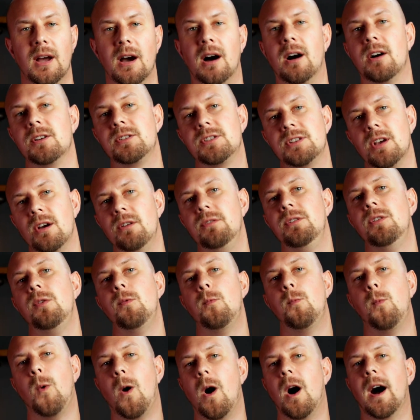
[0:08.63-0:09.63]
I'll show you
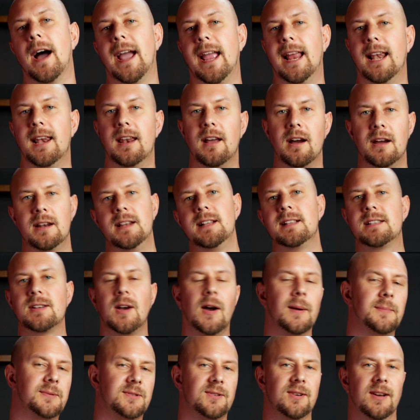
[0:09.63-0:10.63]
why learning
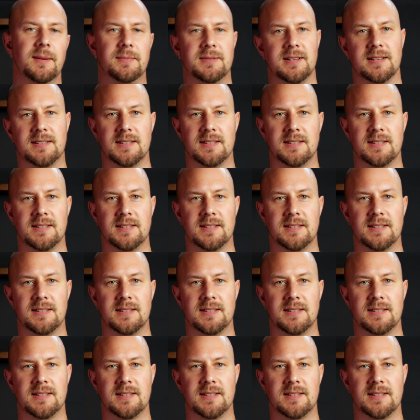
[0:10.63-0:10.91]
TypeScript